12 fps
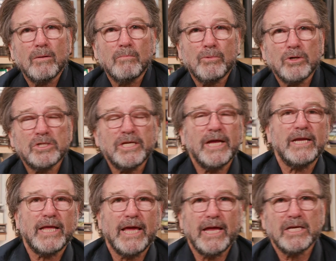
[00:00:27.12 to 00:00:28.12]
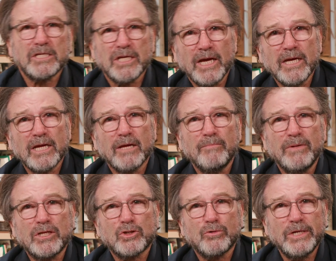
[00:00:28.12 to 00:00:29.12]
Prostate cancer can be
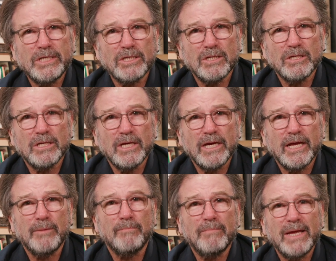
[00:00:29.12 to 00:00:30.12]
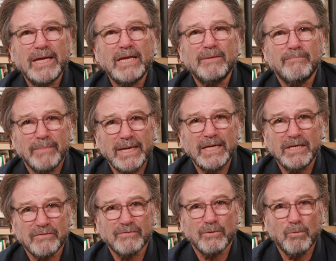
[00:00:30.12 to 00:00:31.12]
treated in many
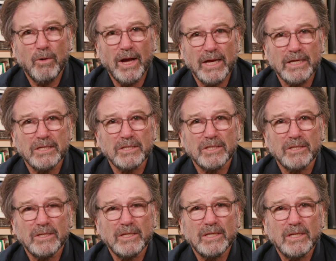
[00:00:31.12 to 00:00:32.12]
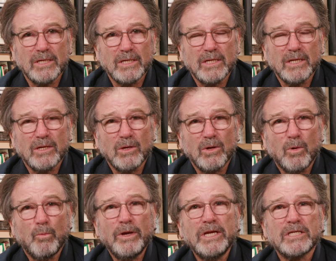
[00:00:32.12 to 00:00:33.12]
different ways.
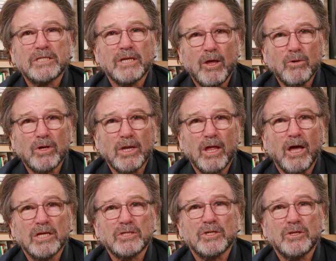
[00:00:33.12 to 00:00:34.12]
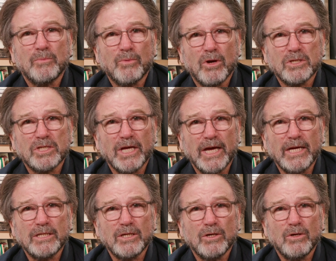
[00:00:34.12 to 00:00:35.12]
When it's localized to the
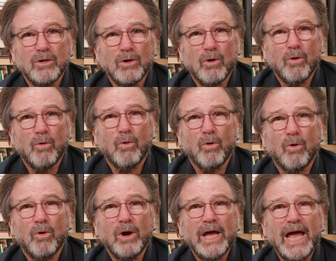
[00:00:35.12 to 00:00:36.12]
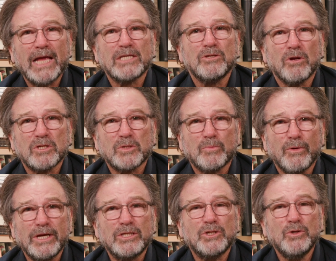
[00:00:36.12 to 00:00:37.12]
prostate or has not
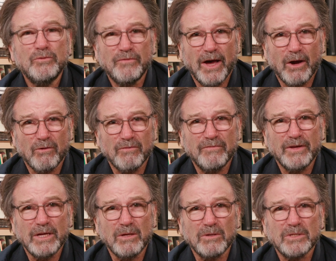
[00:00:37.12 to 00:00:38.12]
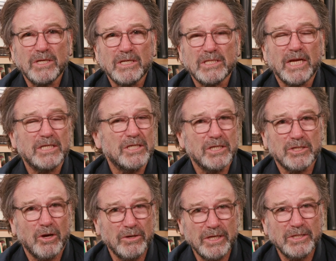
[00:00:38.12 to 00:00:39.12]
spread too far afield, such as
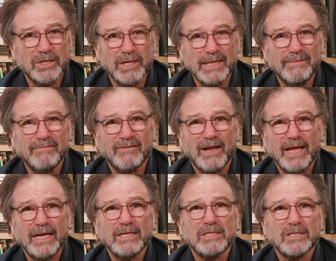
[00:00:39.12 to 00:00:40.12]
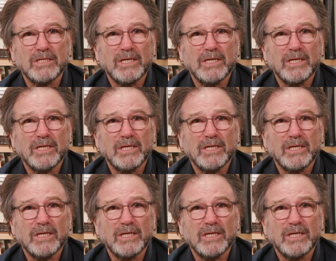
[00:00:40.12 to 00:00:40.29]
only to the lymph glands,